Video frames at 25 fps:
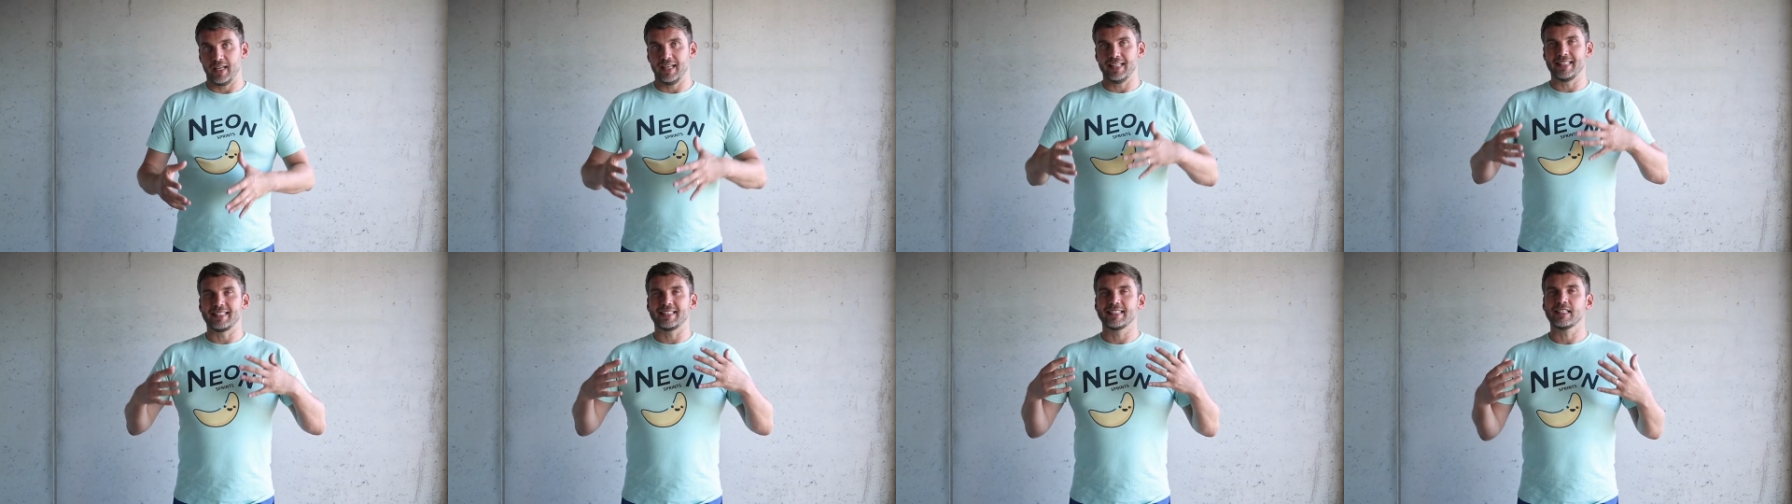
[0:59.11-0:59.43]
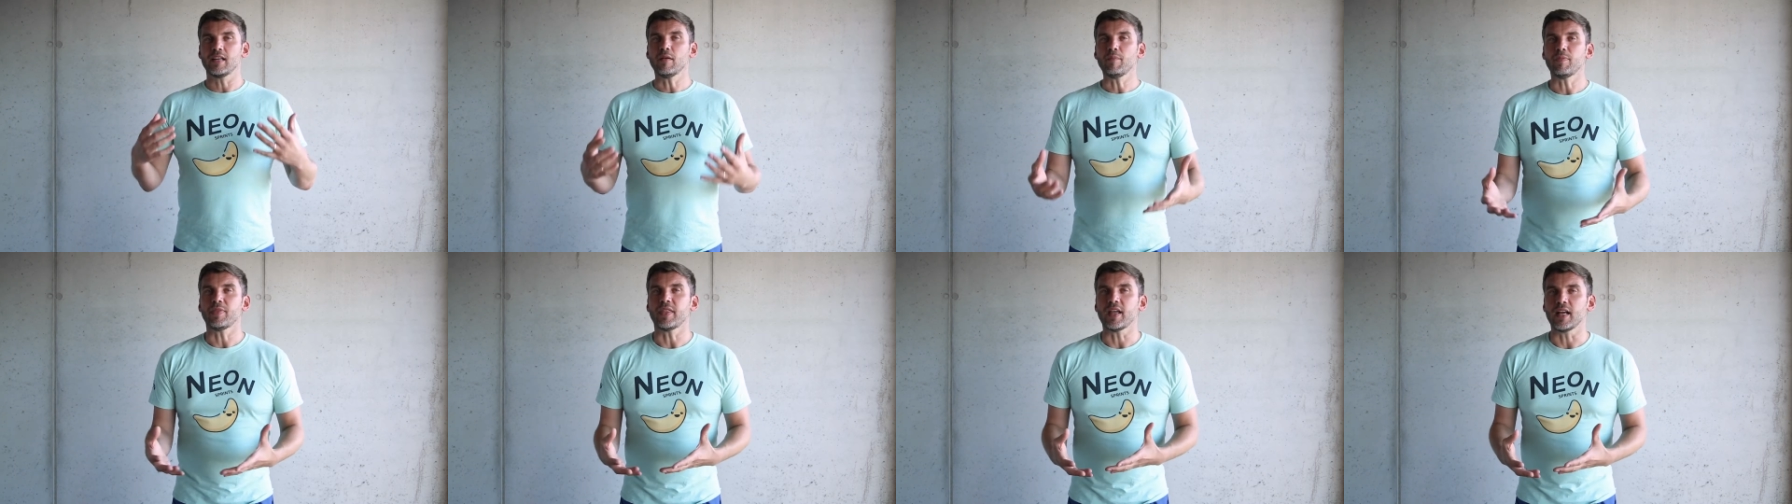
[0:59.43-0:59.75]
is
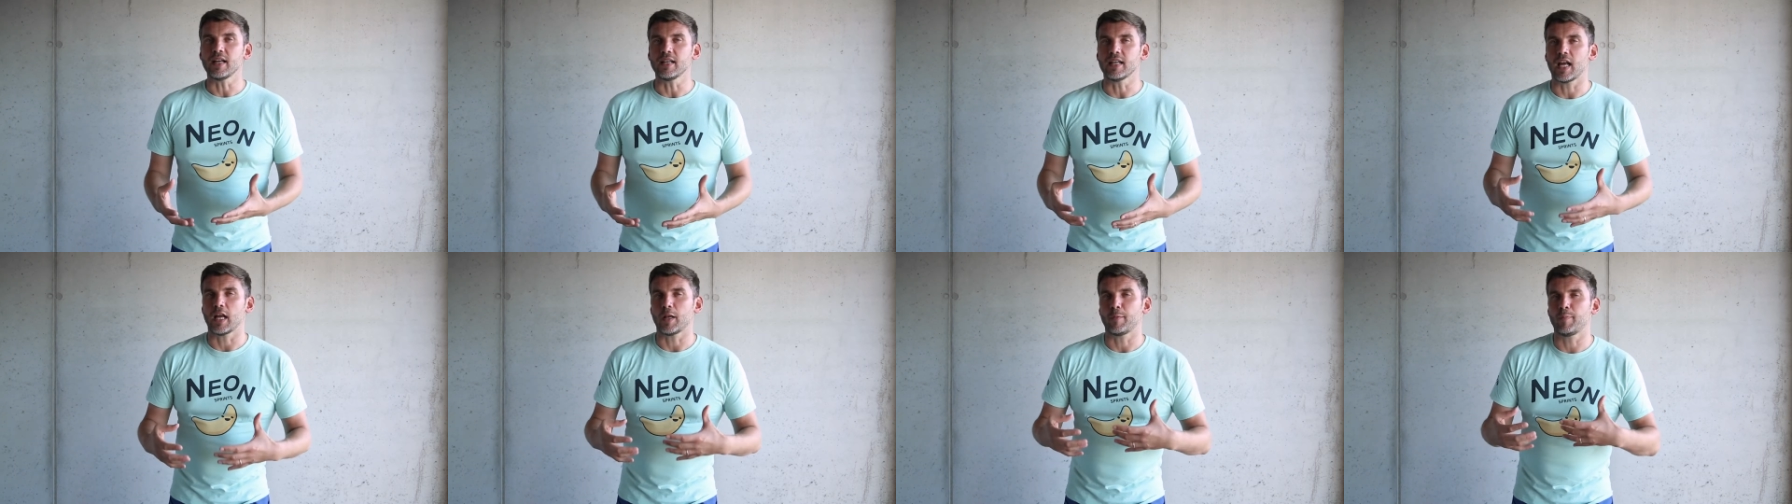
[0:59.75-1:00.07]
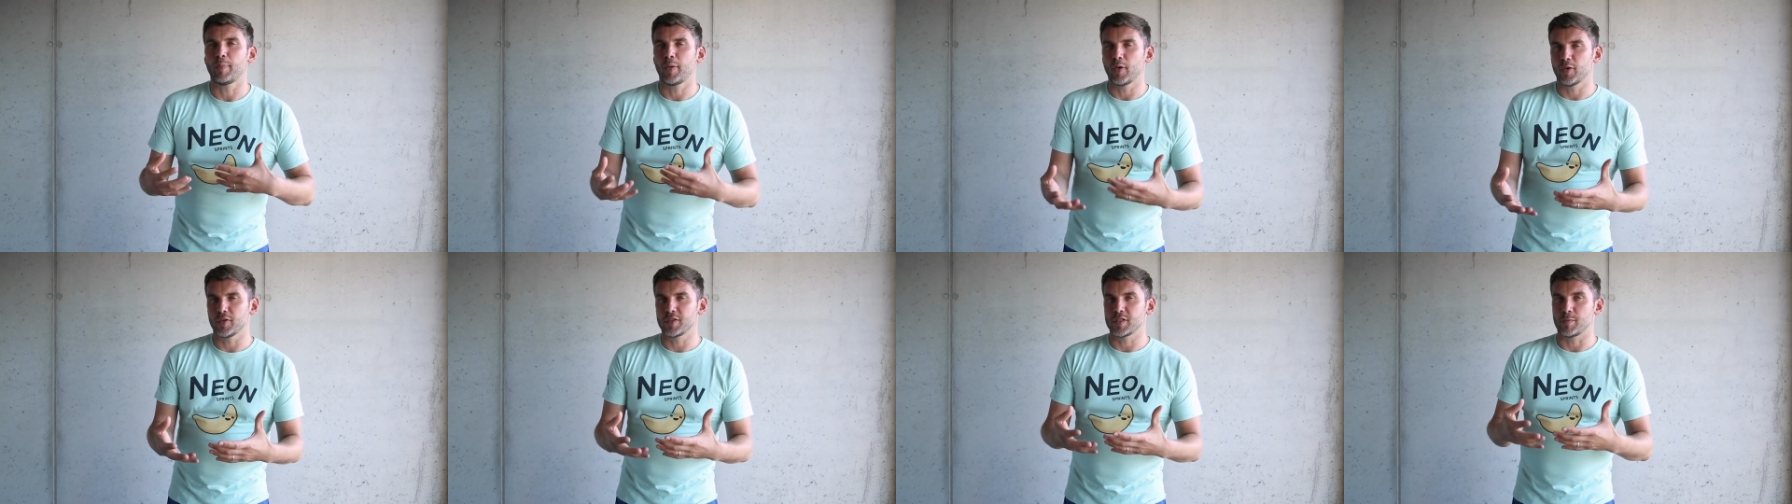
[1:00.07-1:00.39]
something that
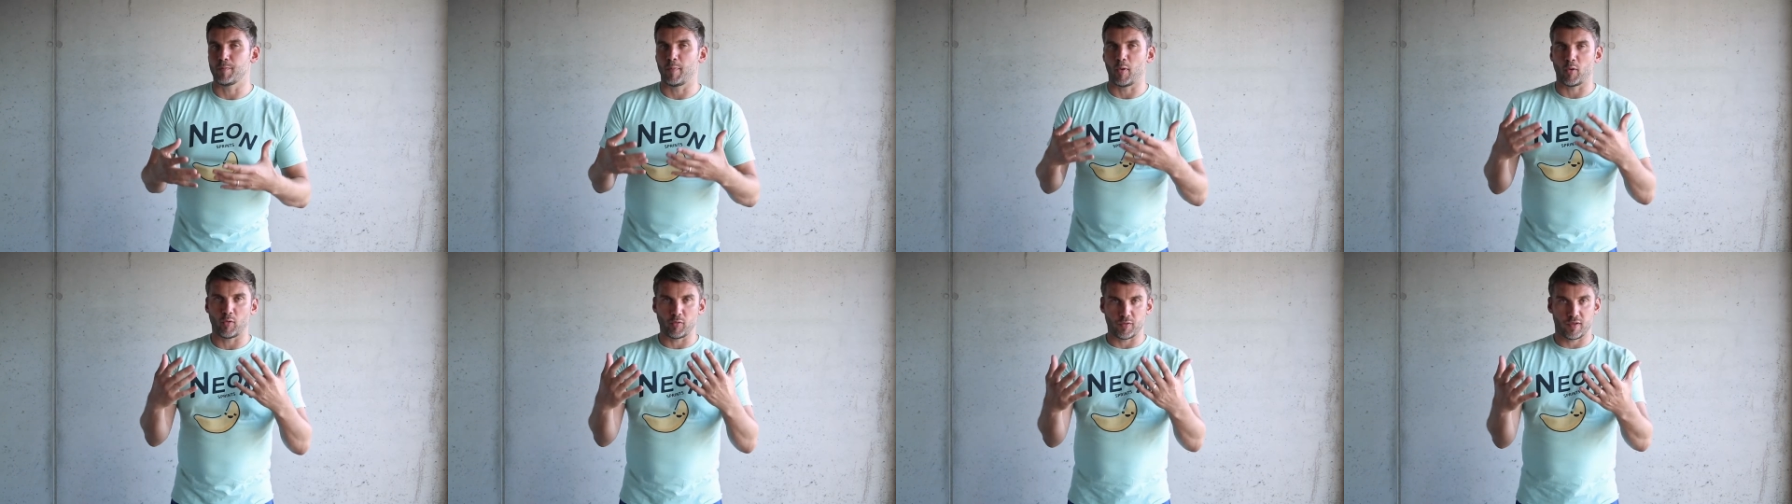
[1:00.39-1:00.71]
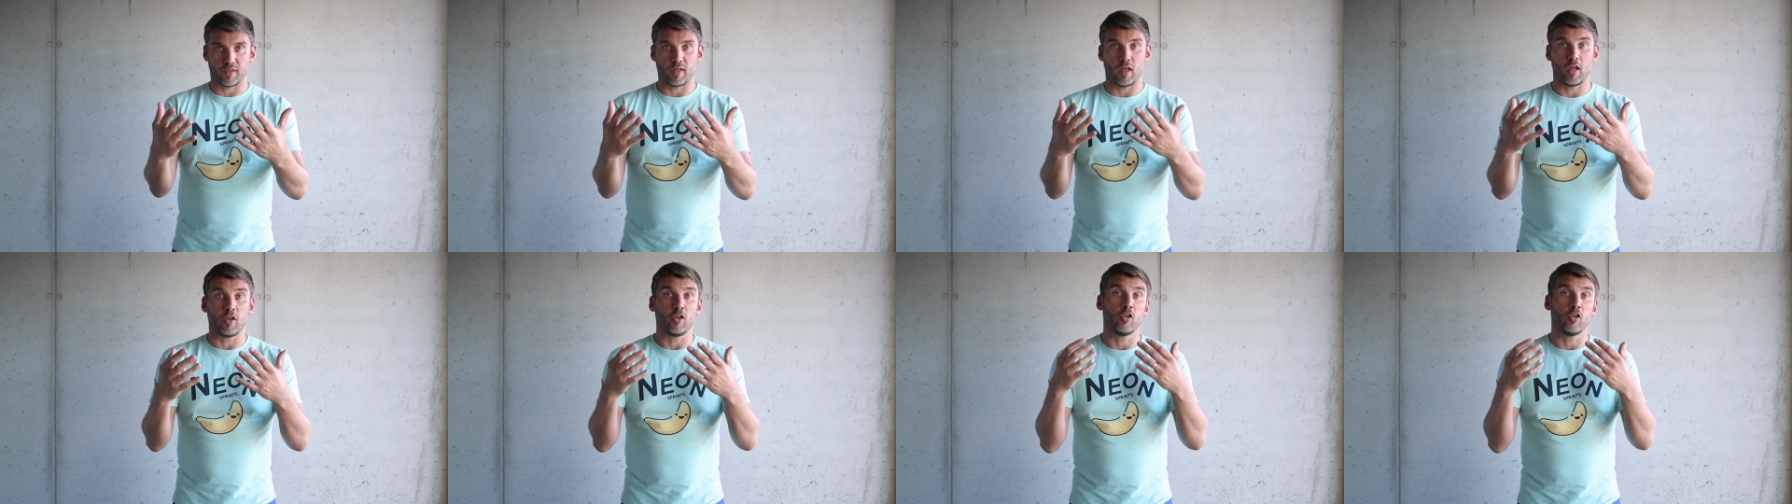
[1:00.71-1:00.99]
puts both